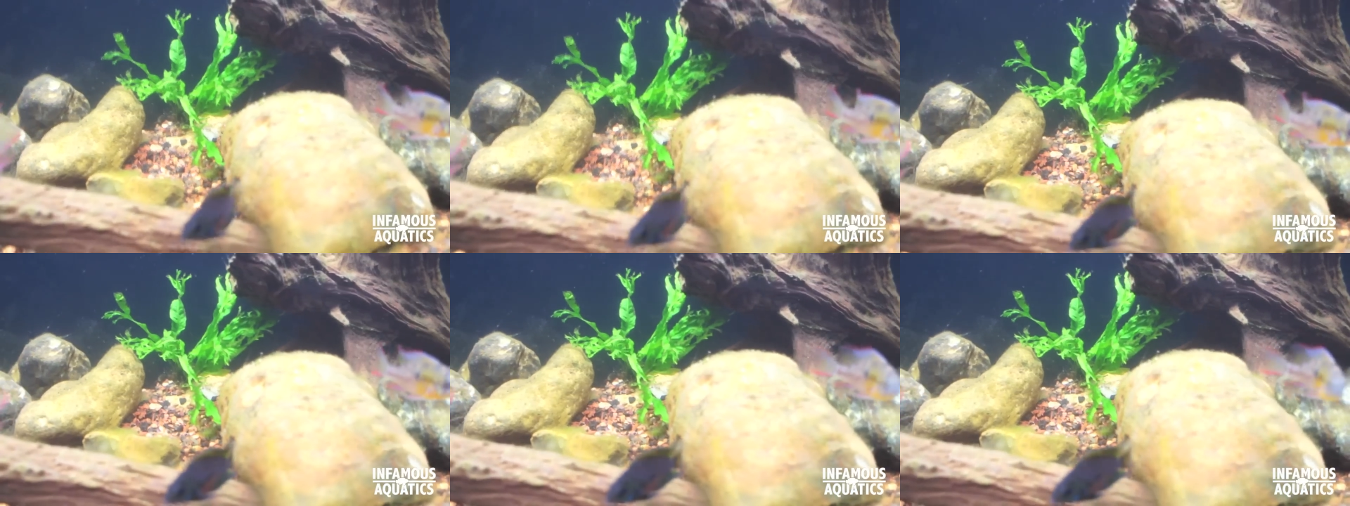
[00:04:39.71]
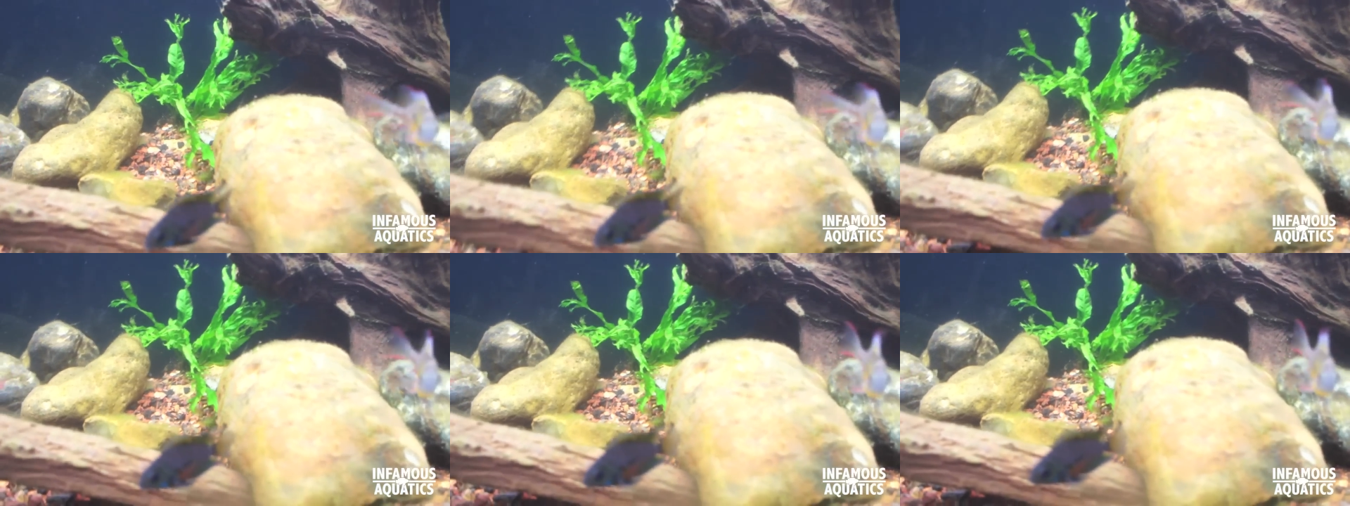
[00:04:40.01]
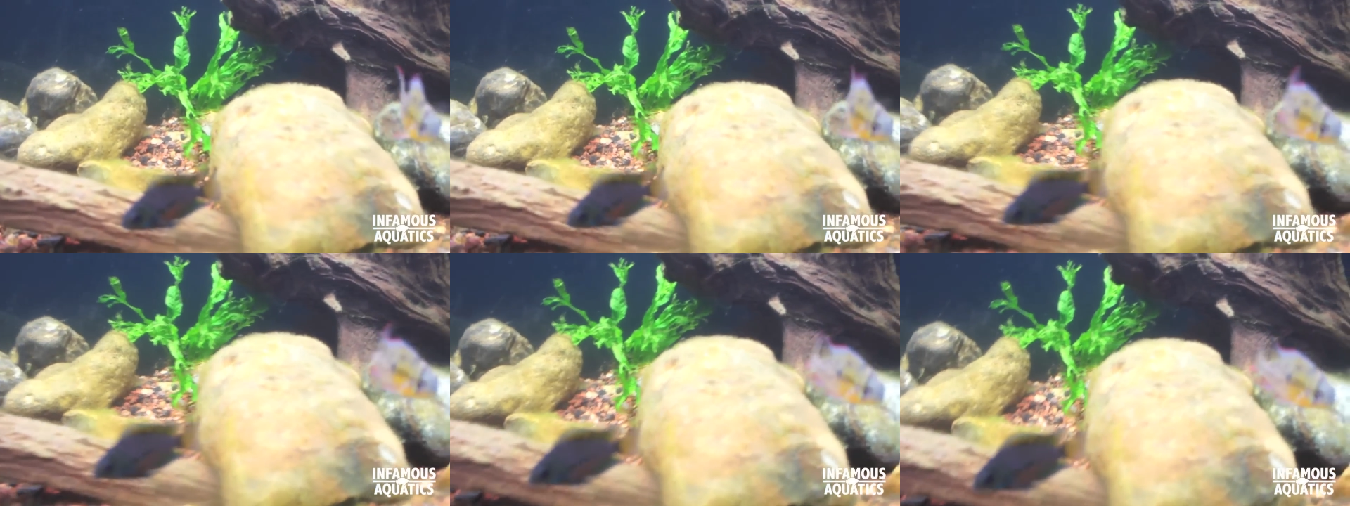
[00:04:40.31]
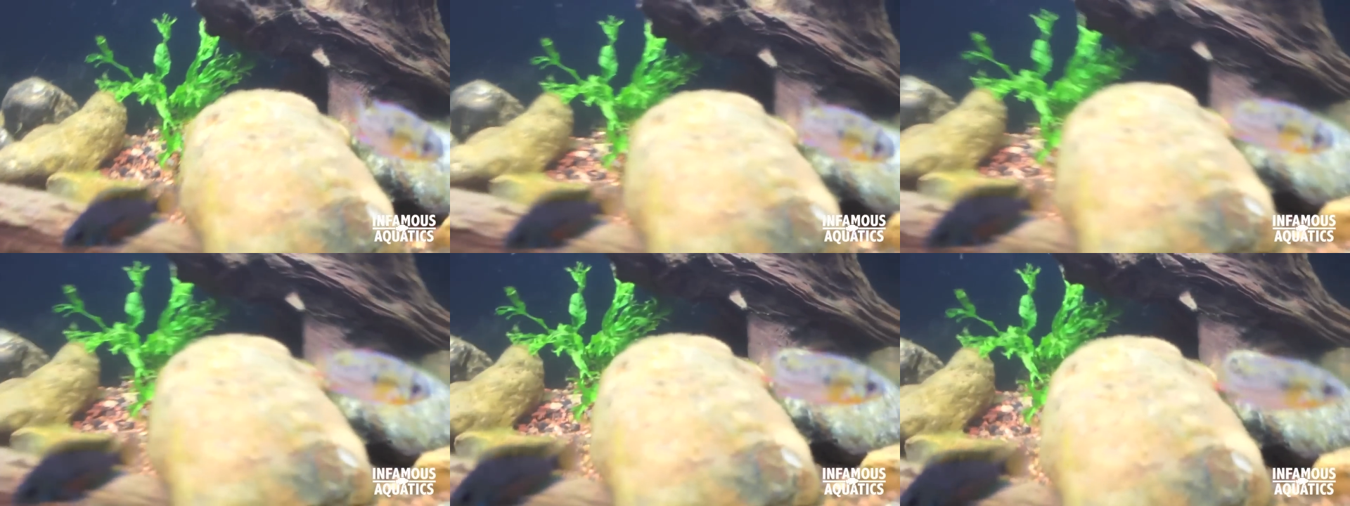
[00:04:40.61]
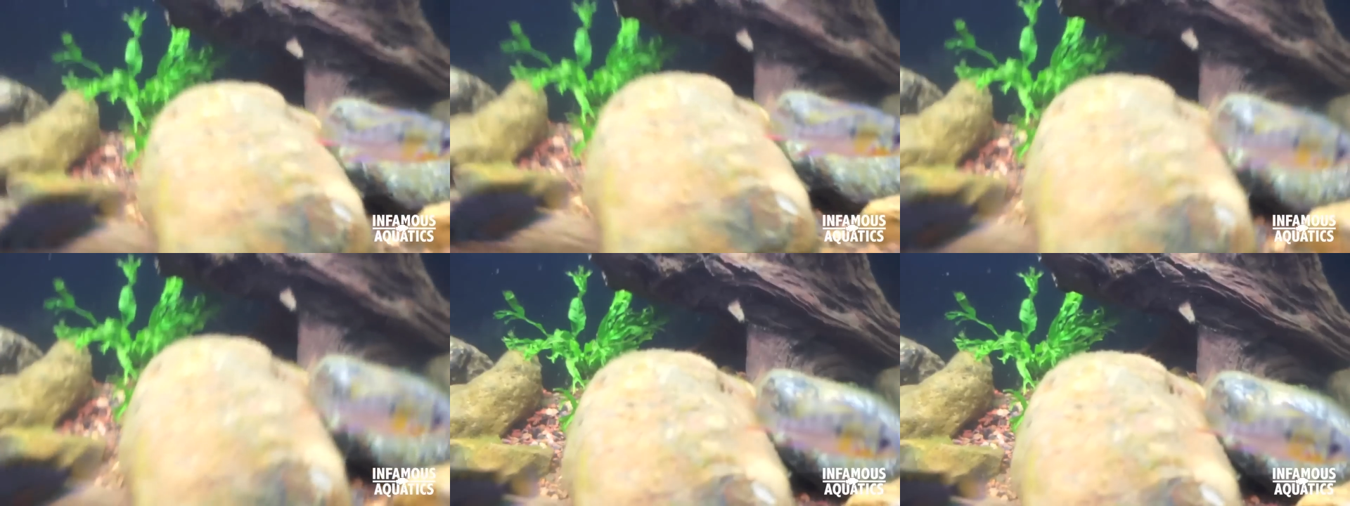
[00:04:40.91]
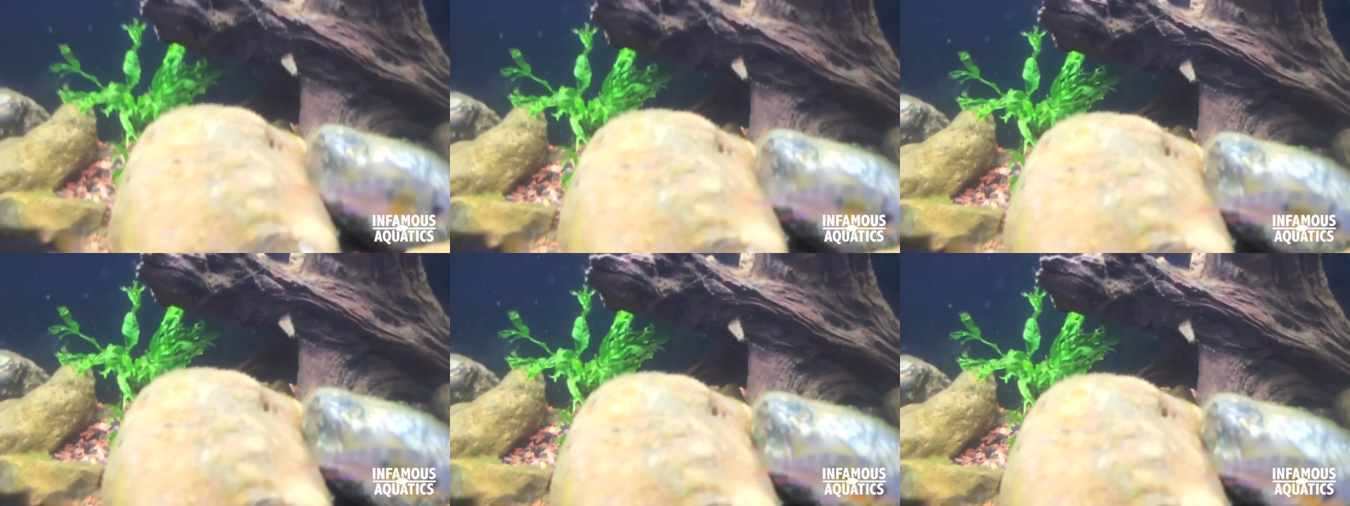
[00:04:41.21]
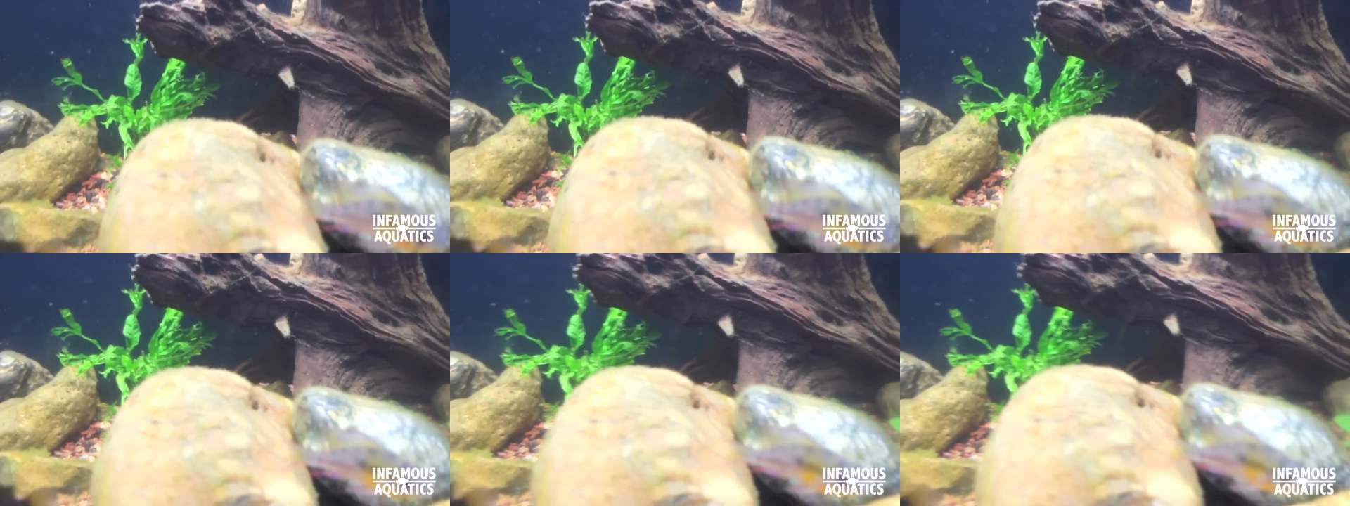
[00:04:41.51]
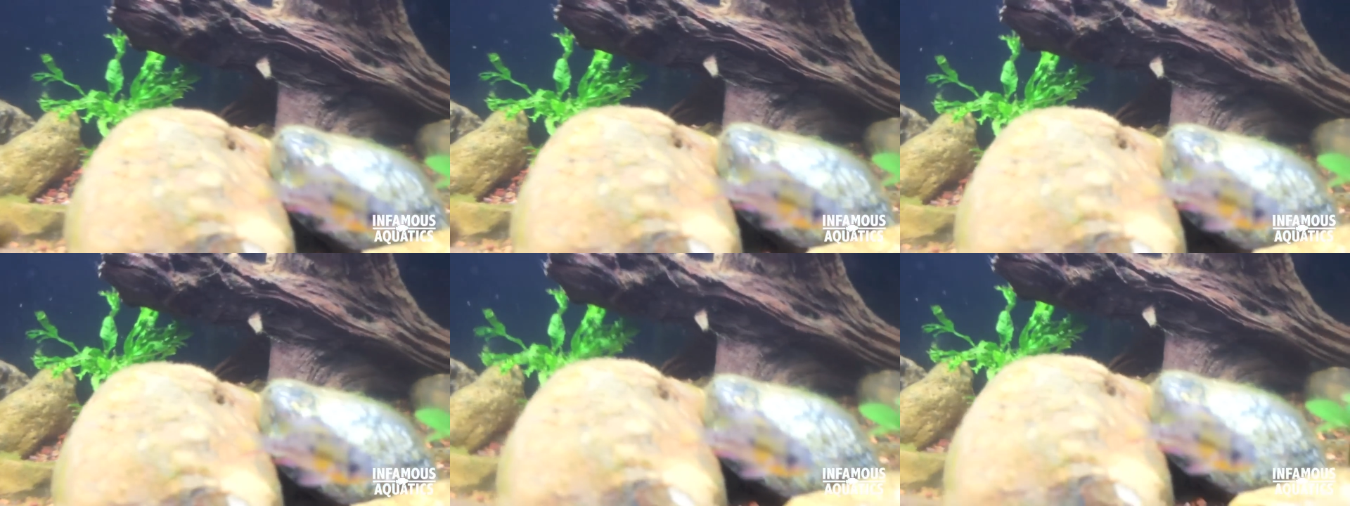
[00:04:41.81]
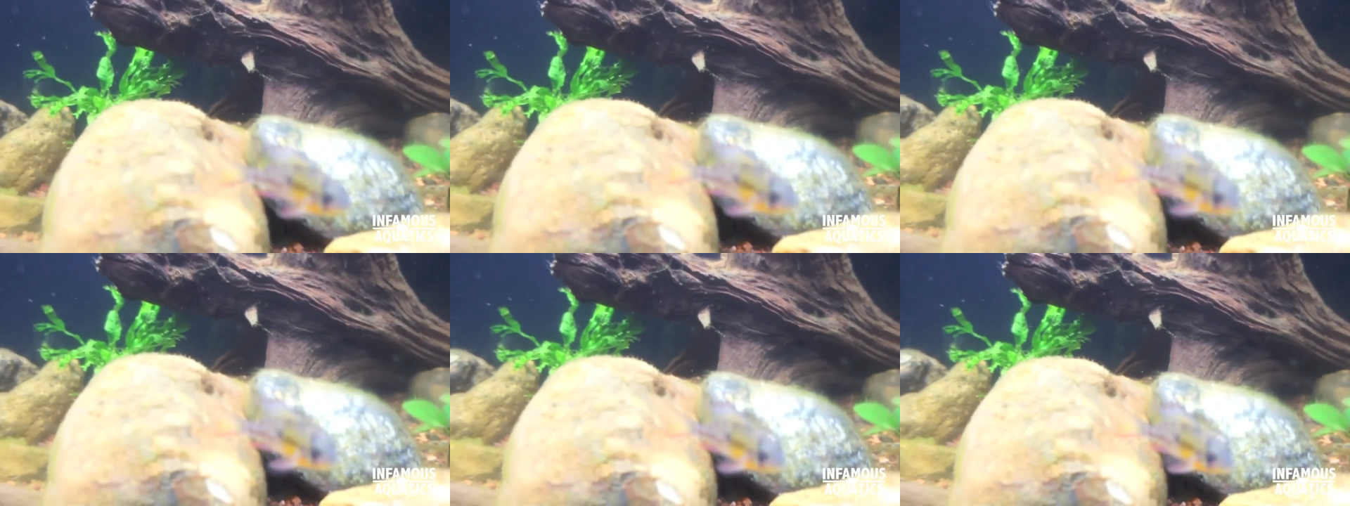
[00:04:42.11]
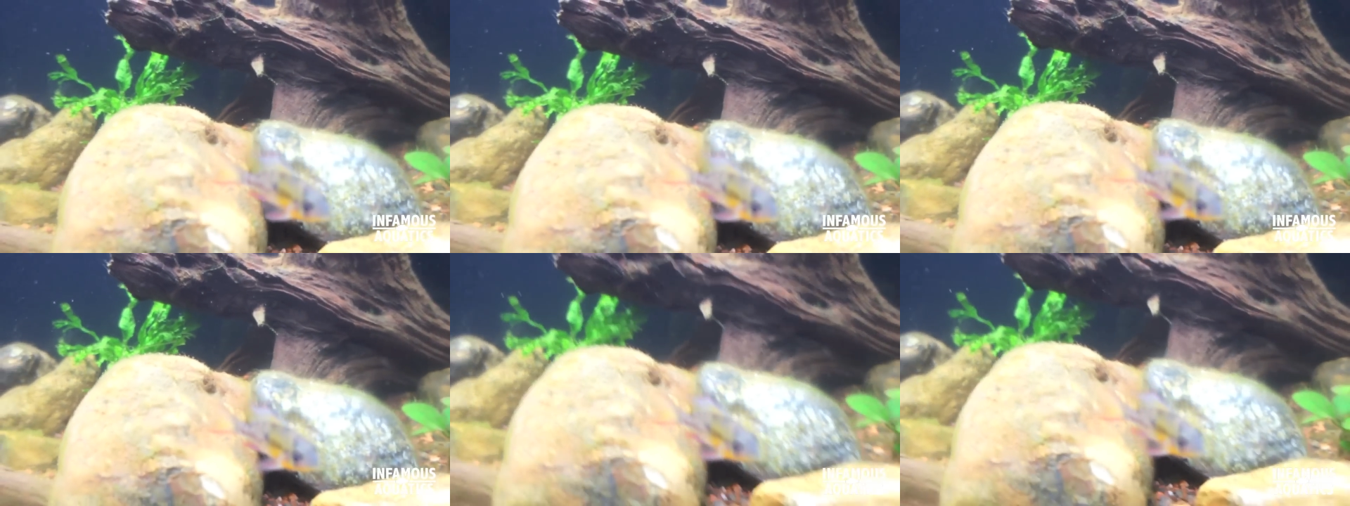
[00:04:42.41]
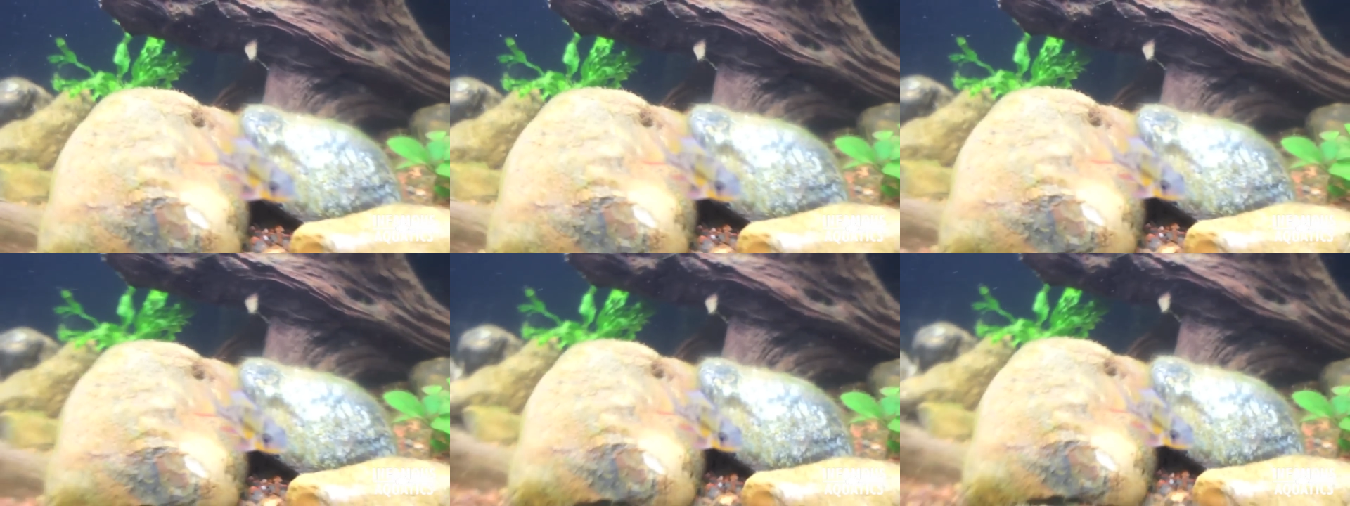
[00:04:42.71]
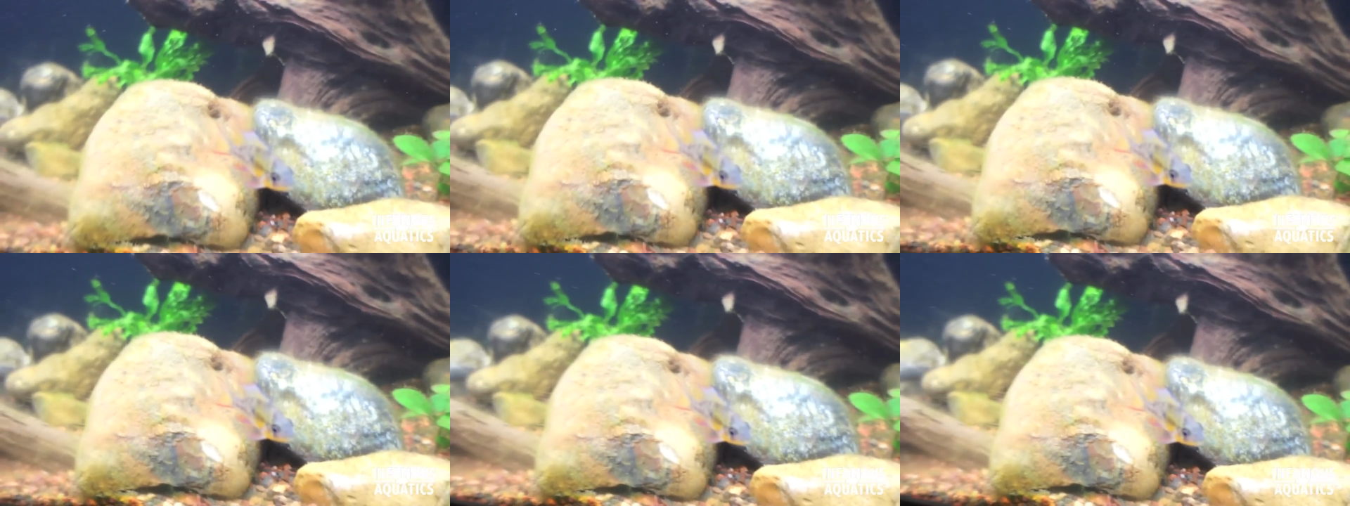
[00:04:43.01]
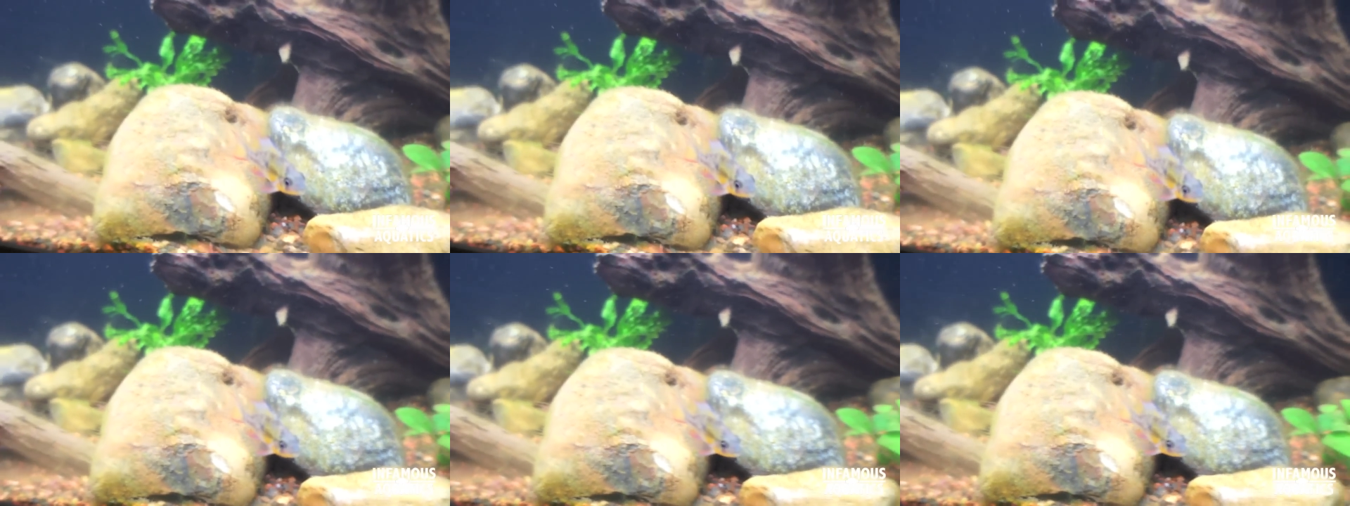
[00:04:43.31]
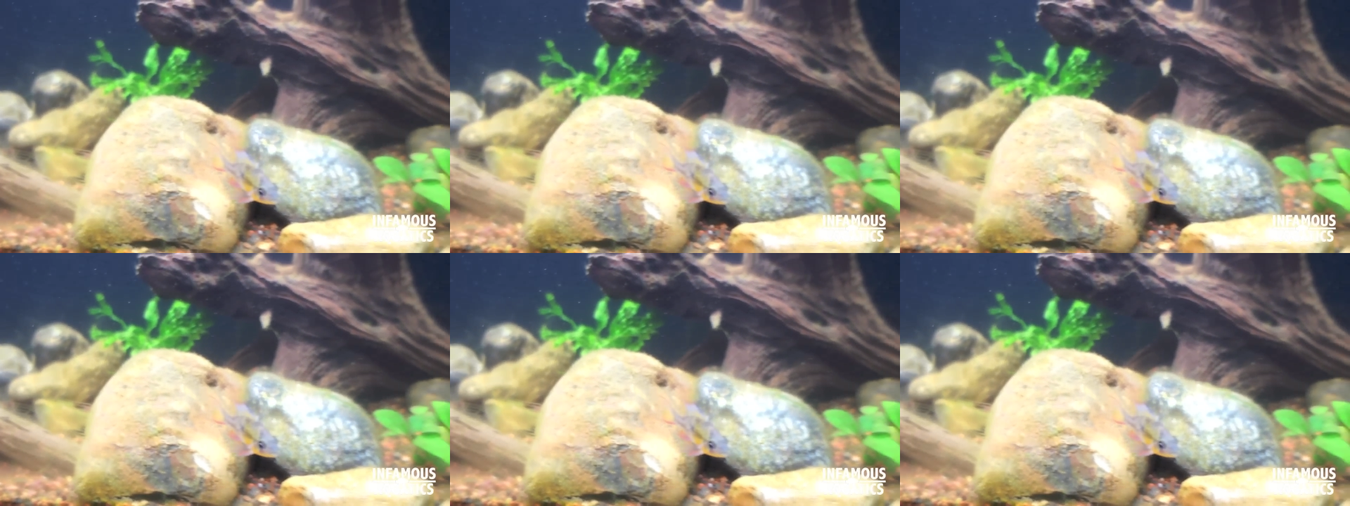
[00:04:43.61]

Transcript: No face is visible, so there are no lips to read.